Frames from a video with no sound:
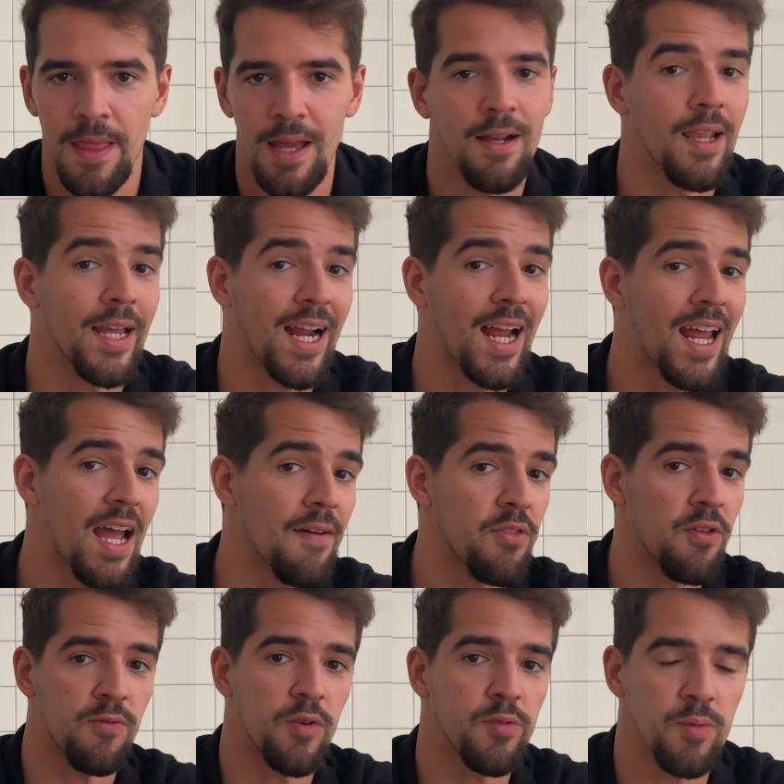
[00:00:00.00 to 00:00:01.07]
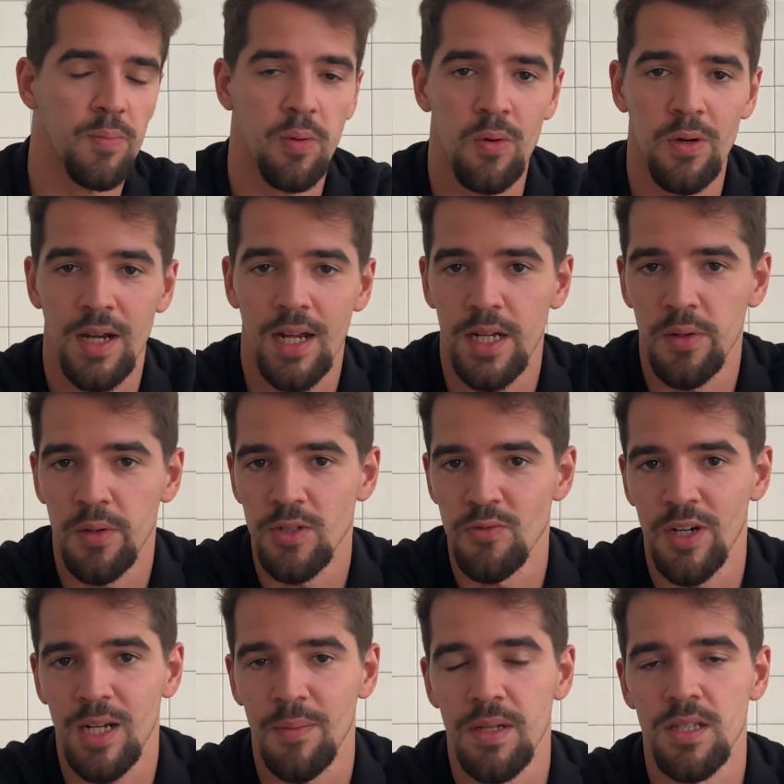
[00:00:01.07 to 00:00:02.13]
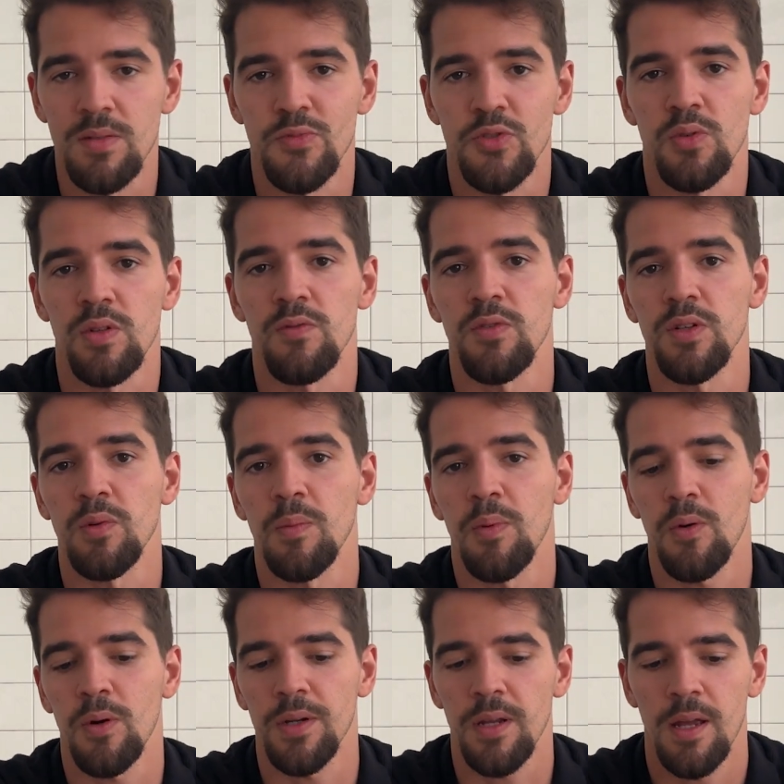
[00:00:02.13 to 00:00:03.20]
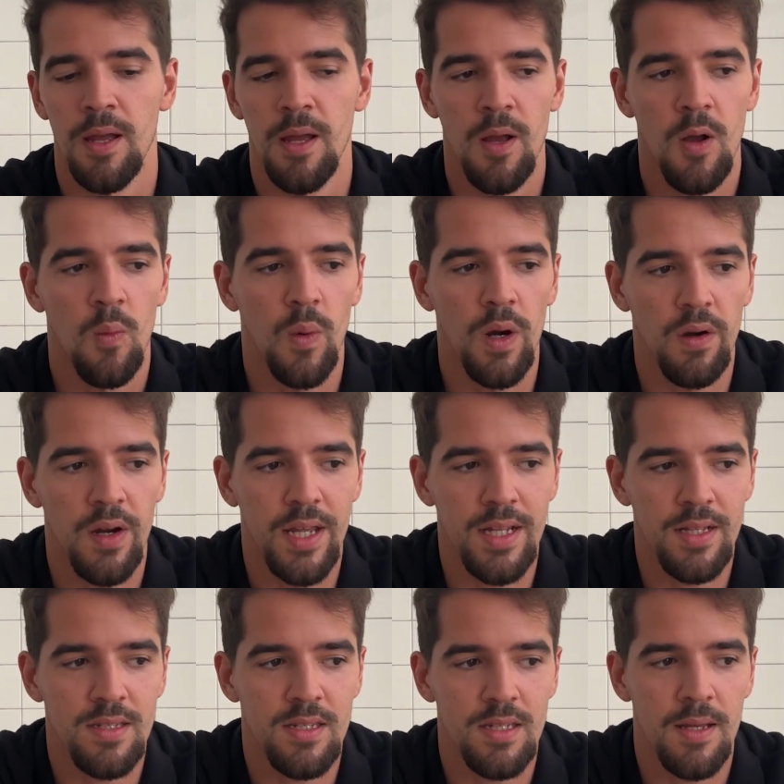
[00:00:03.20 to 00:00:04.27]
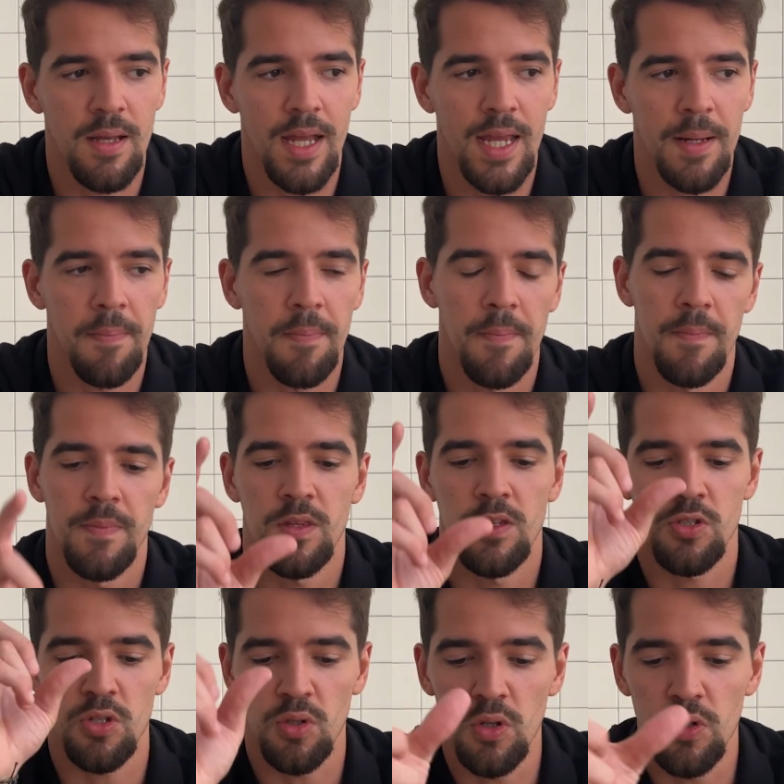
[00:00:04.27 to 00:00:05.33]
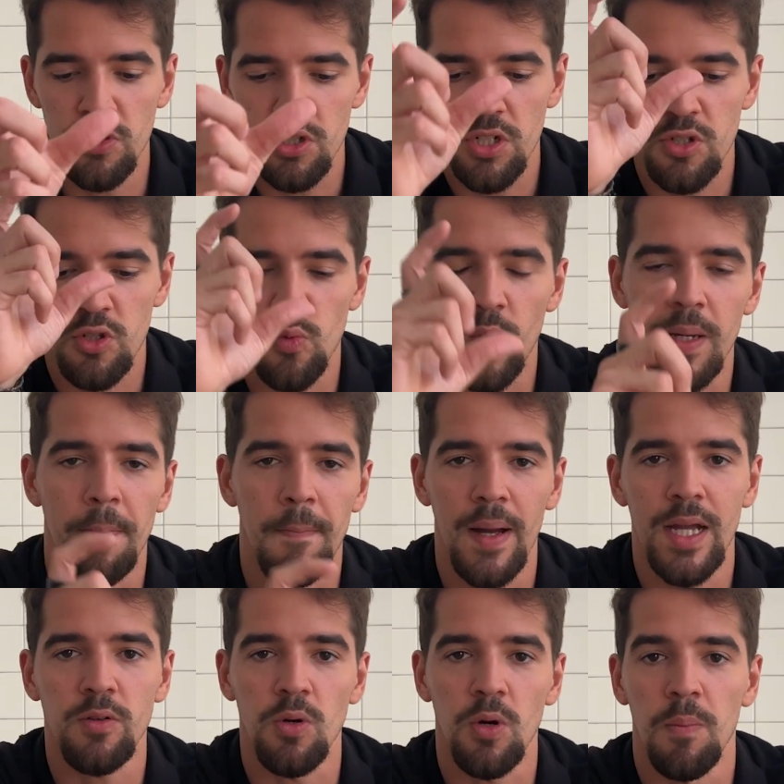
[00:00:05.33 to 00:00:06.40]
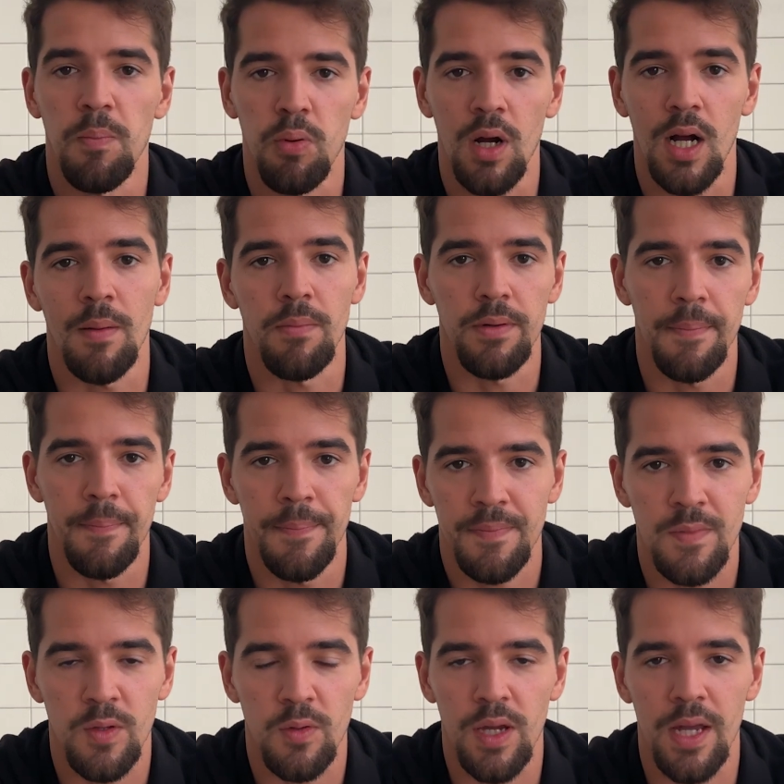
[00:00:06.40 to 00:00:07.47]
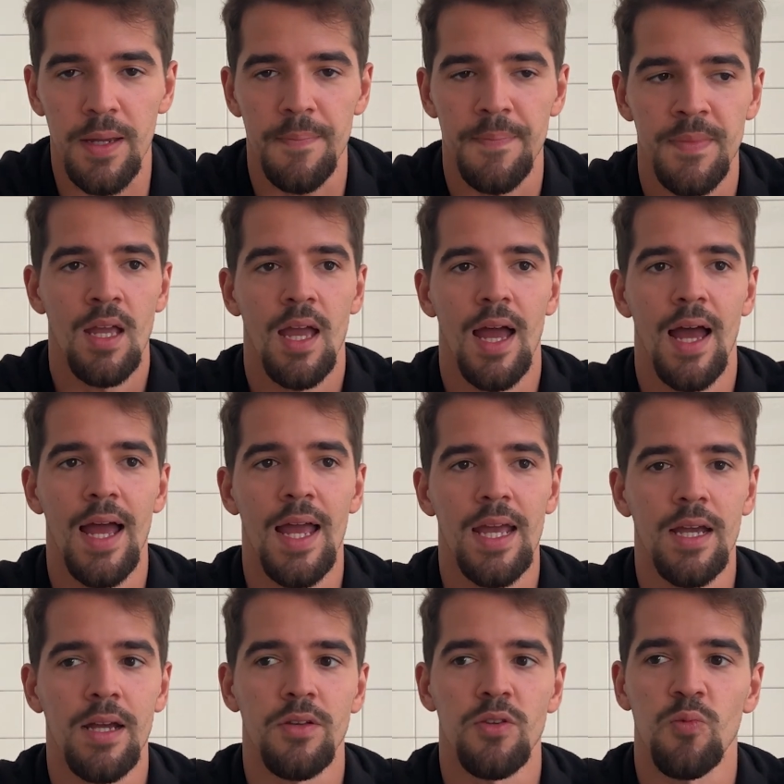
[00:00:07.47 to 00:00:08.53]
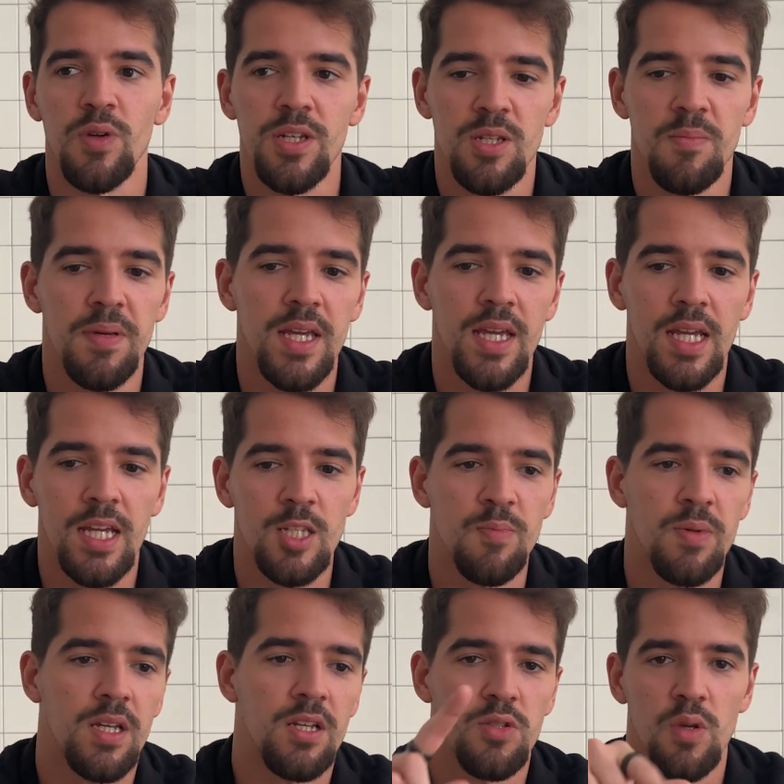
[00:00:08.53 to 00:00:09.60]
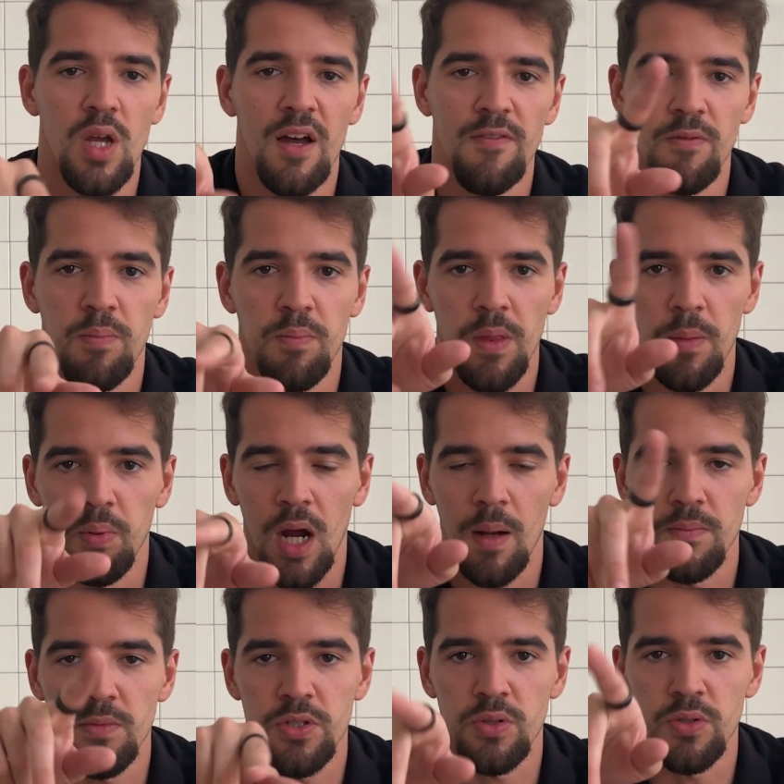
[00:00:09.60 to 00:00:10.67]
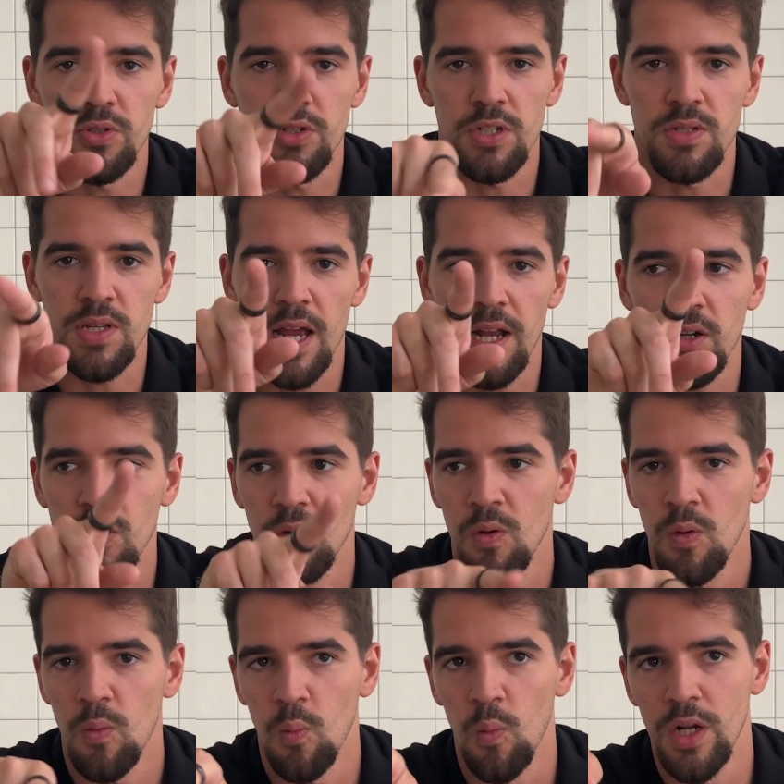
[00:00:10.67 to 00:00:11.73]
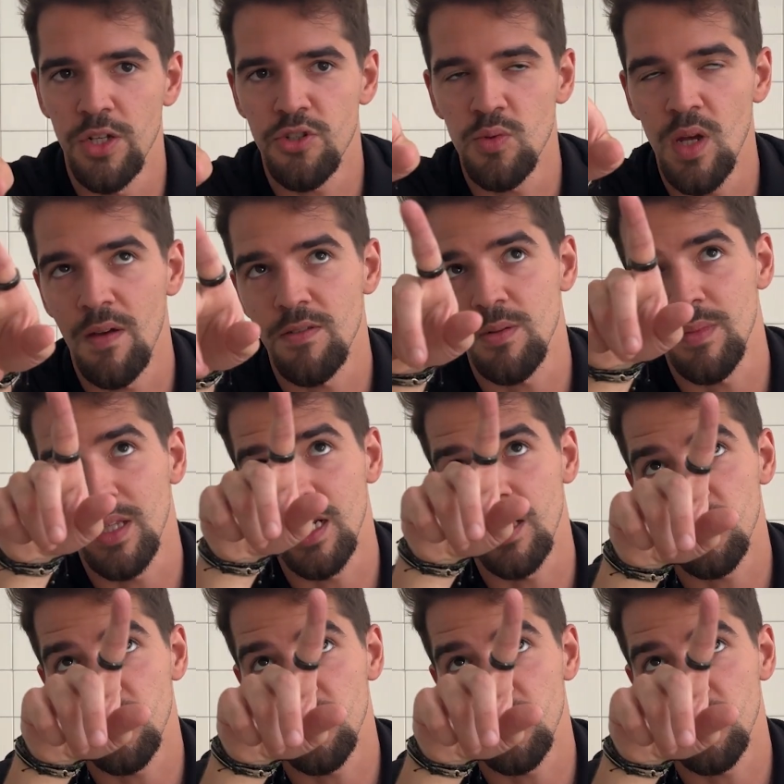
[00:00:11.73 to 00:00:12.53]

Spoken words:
Like I have the free report. I always recommend some sort of free report where it's a solution to a micro problem, okay? And the reason being is because you have the problem solution cycle. Once you have something that